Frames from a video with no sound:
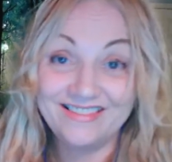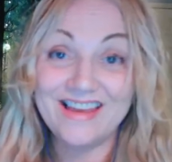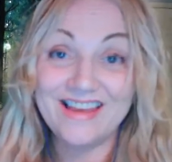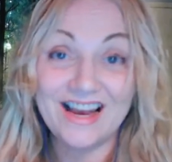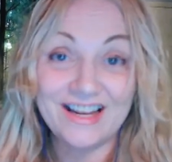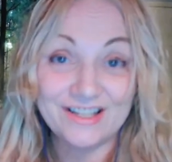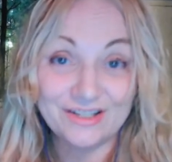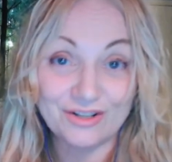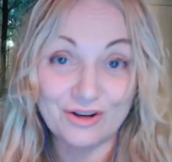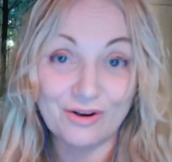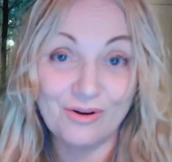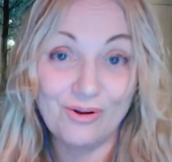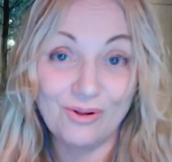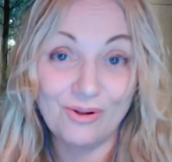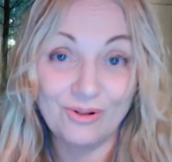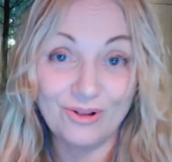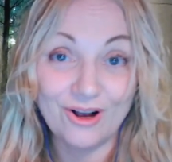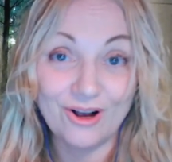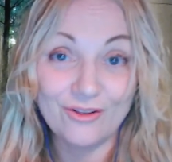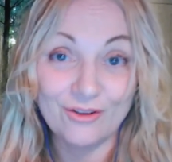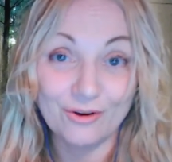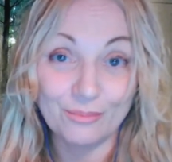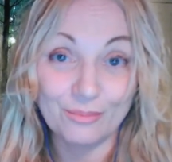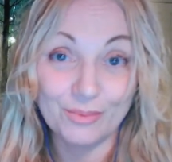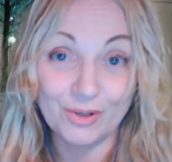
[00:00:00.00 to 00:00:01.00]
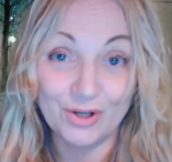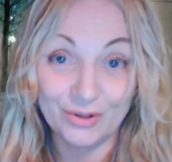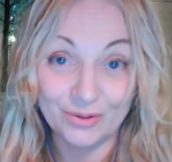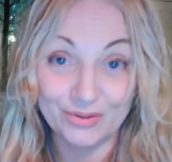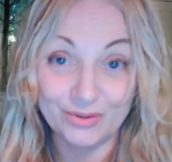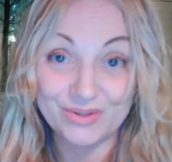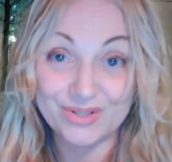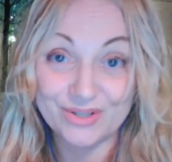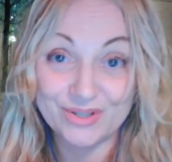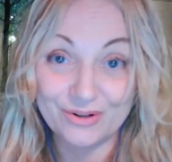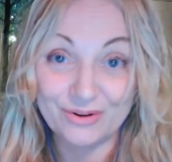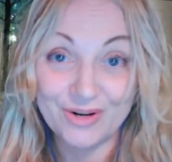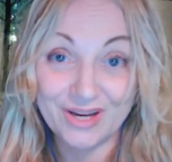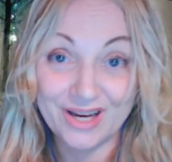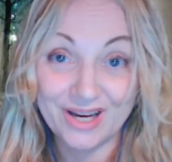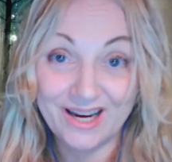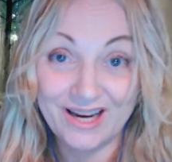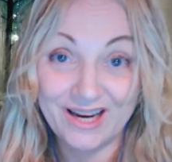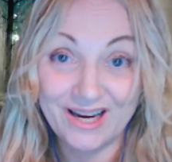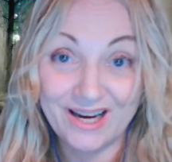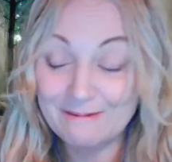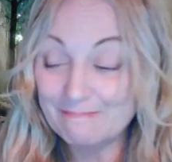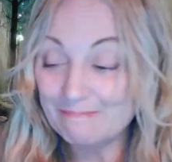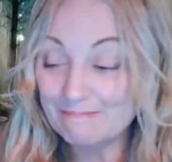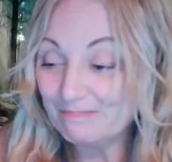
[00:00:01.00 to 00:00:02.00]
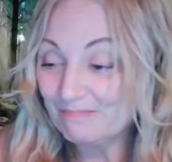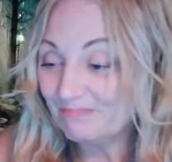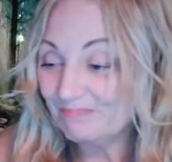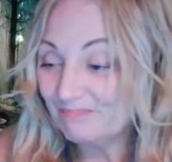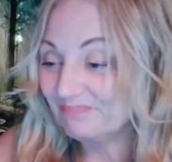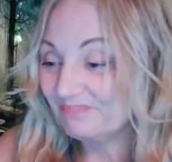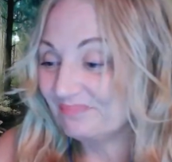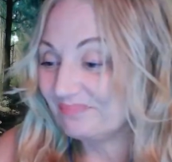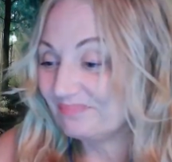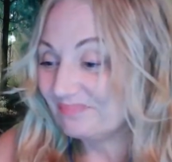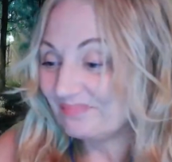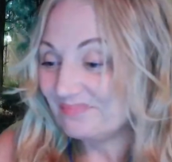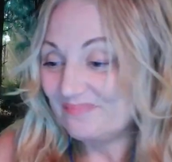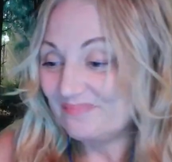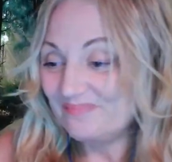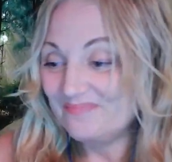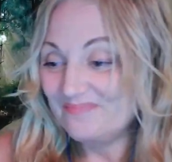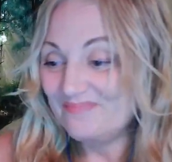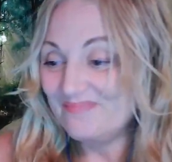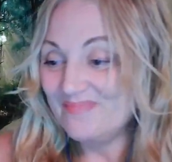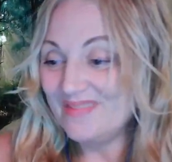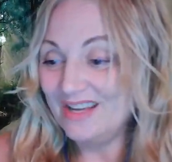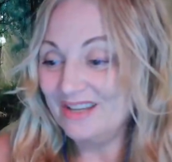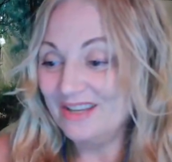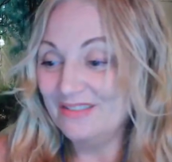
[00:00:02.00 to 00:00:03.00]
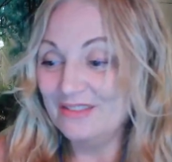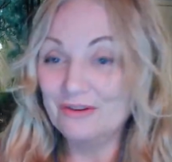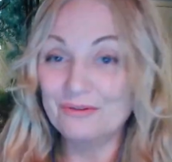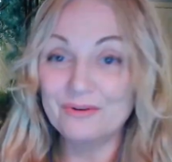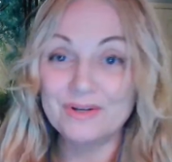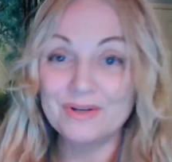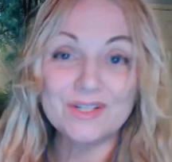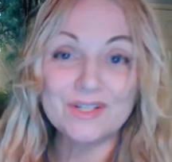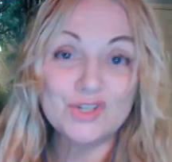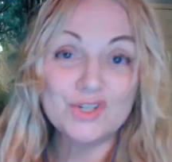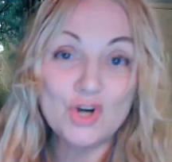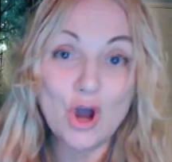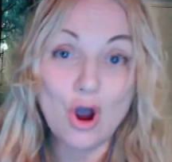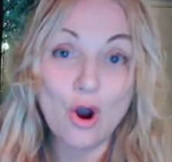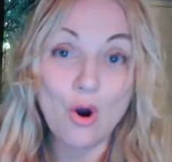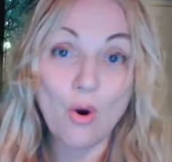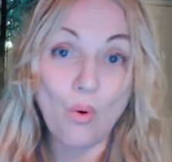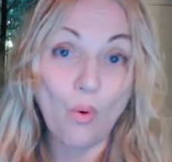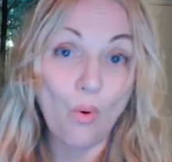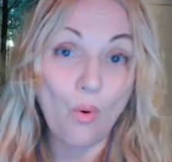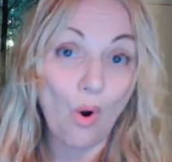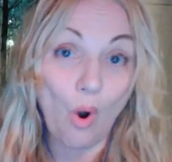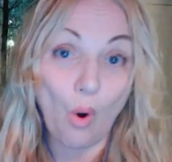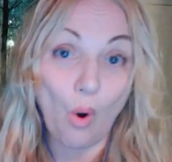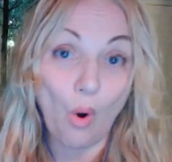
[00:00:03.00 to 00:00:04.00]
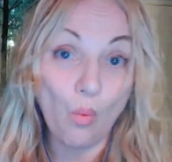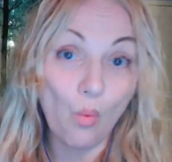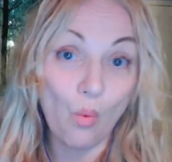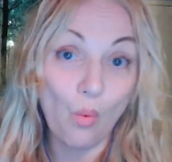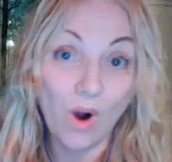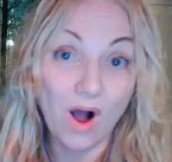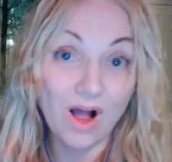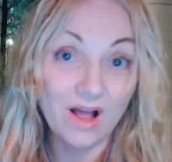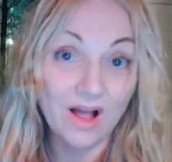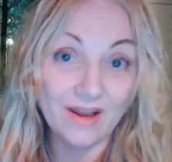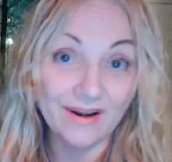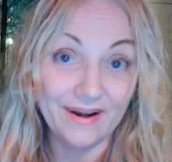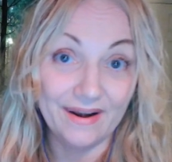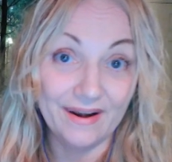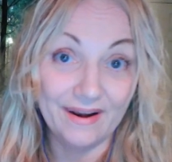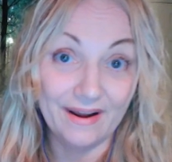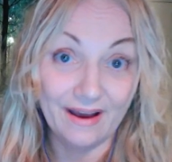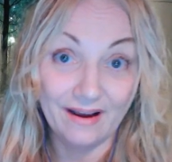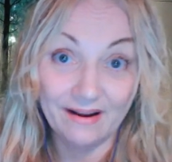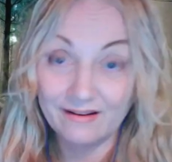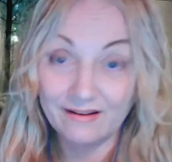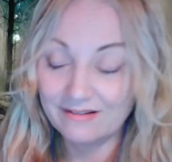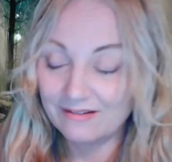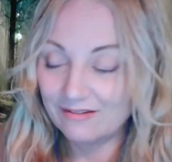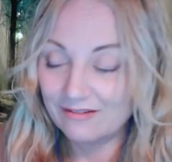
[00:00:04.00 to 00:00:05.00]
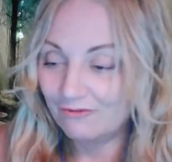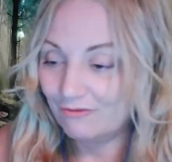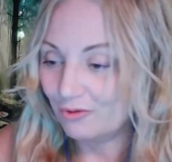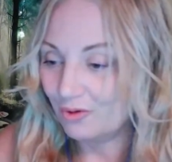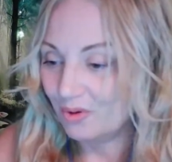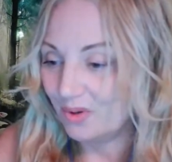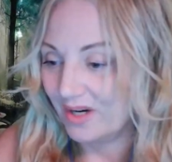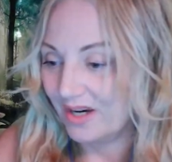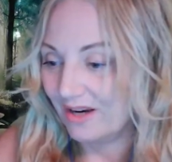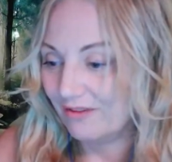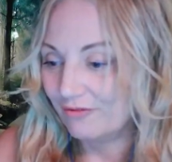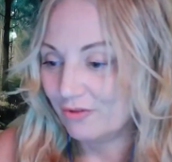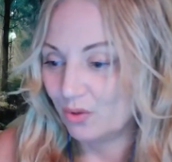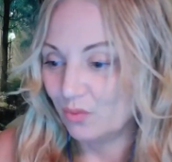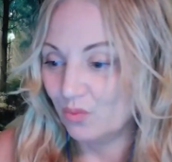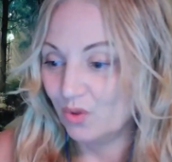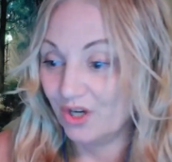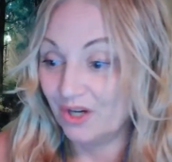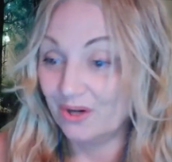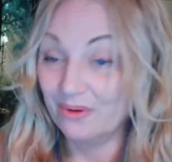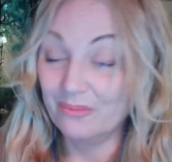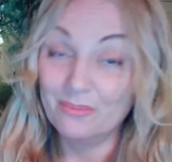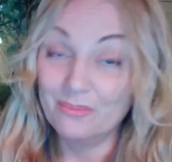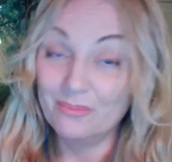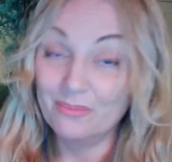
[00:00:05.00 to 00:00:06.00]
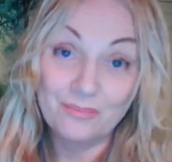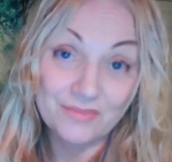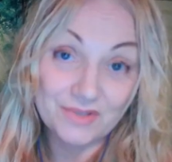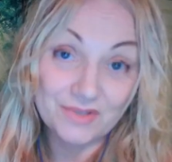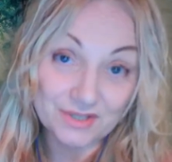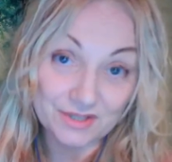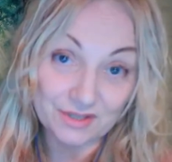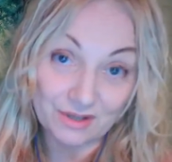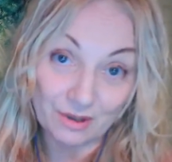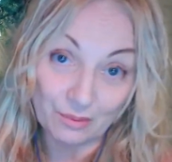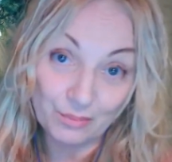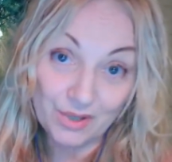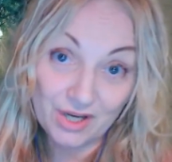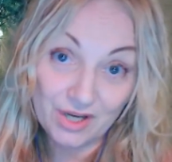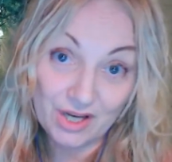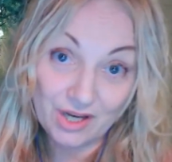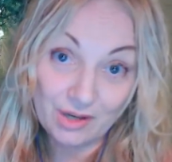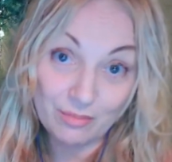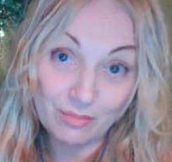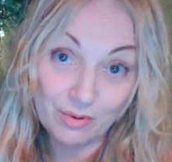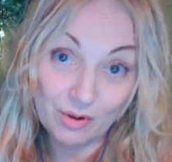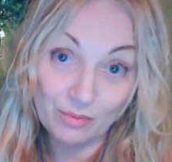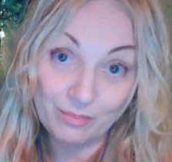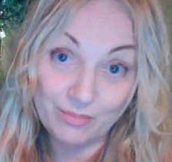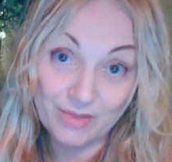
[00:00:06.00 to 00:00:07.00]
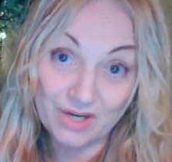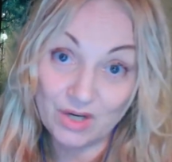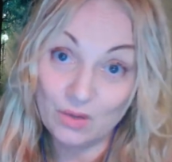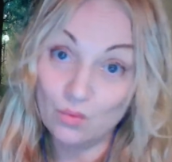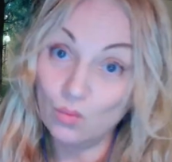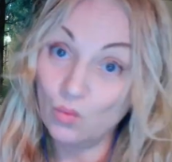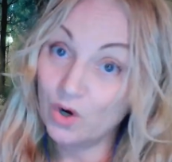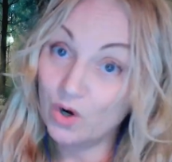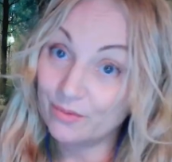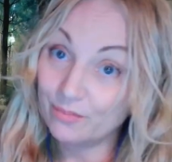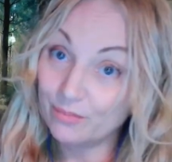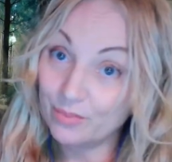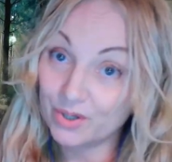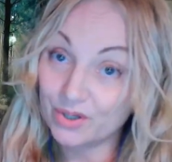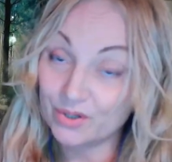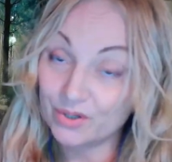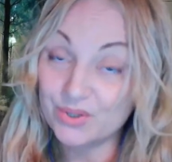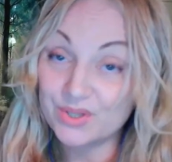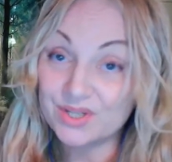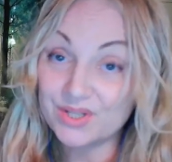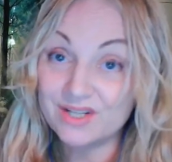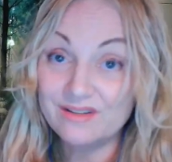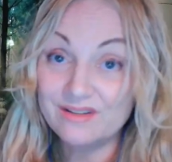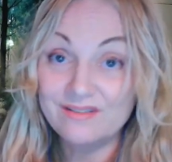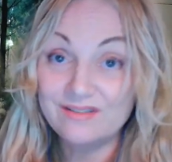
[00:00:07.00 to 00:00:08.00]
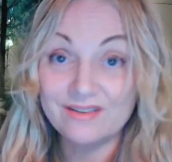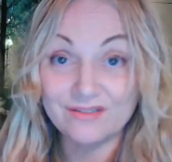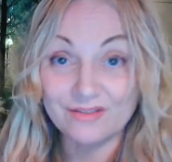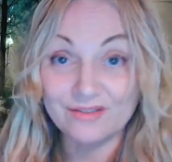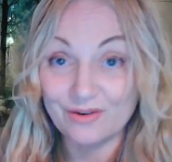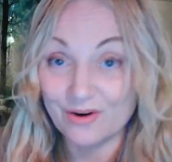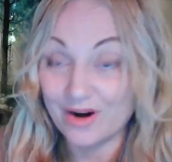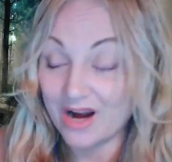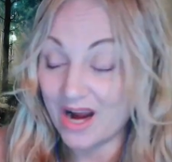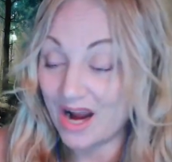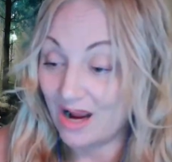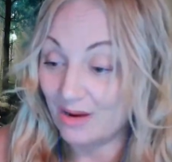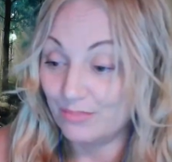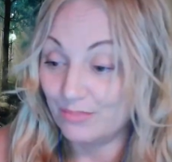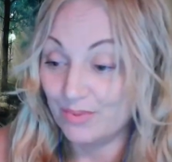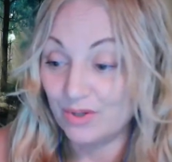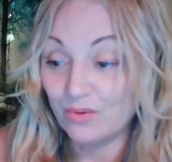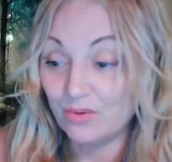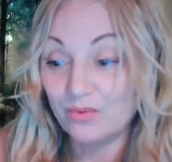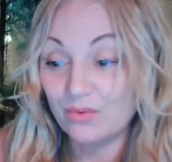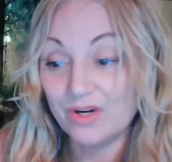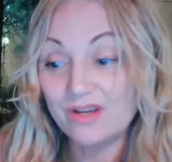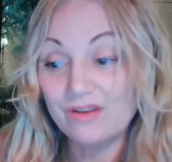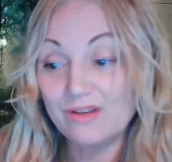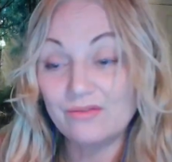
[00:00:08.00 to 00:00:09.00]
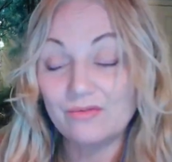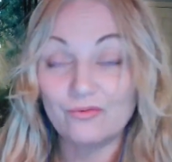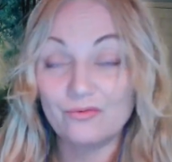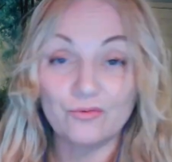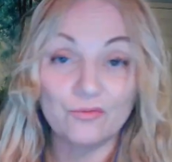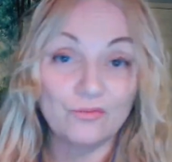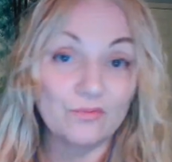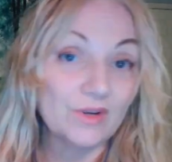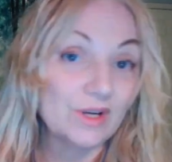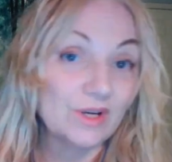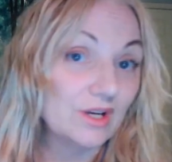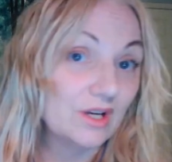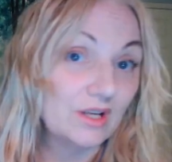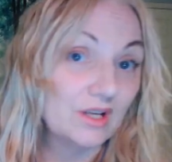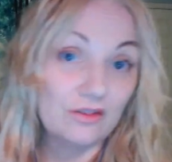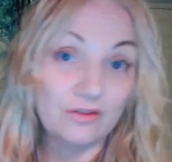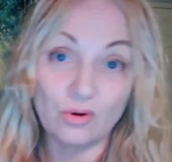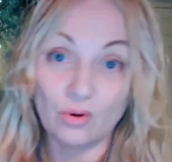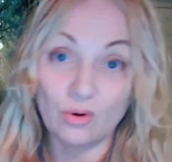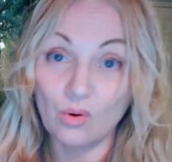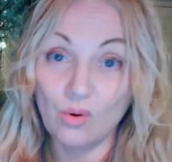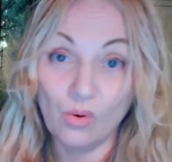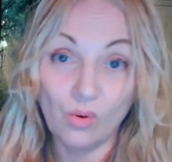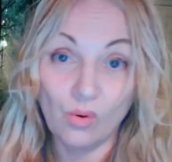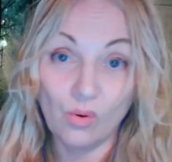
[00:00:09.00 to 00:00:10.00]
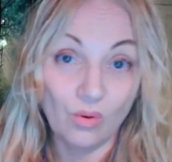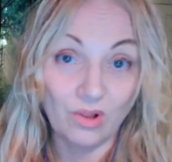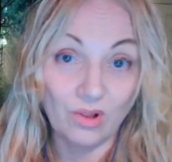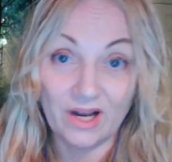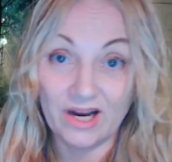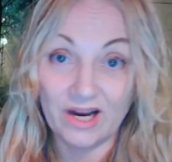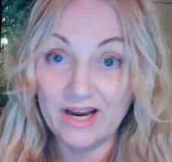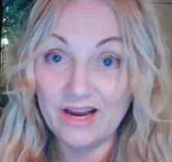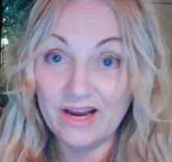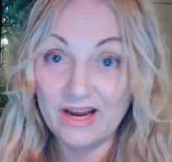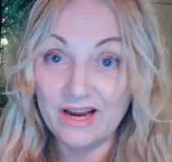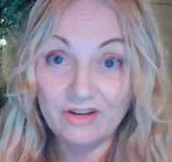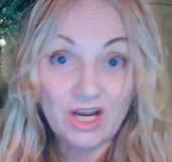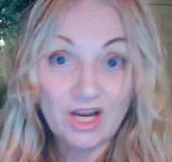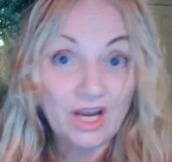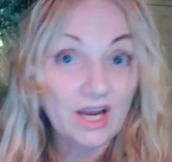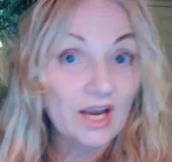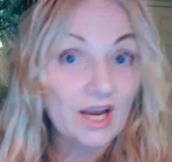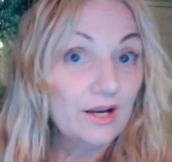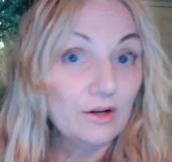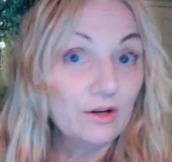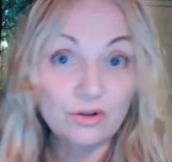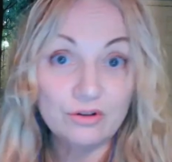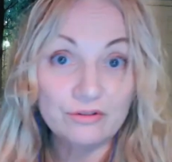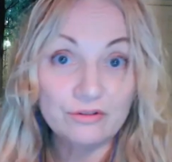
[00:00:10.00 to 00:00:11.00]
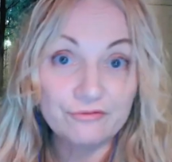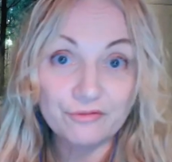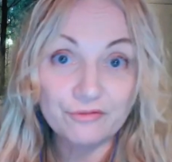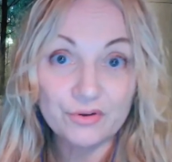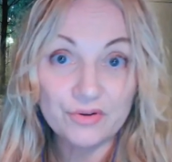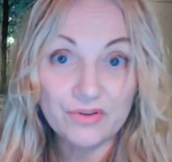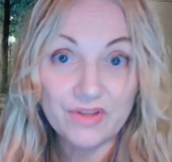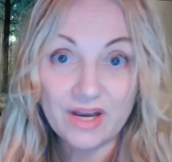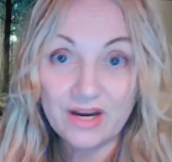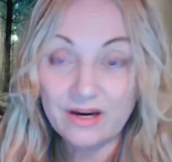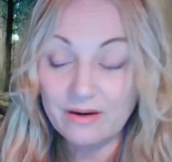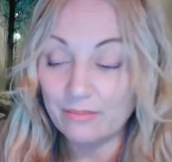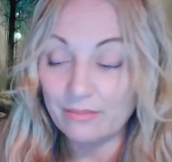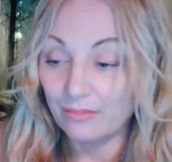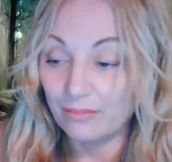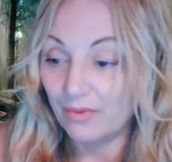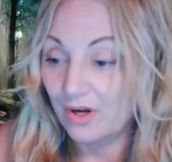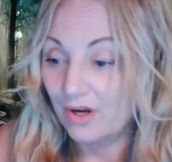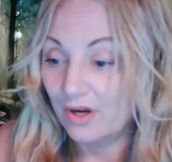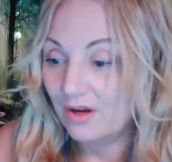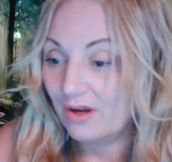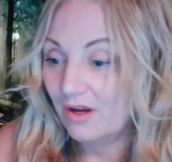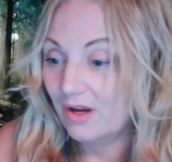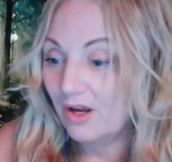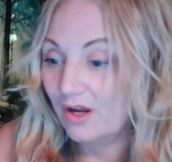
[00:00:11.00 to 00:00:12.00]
That's a whole other post, okay? There is no one for everyone. Some people meet one person that they're happy with their whole life, and good for them.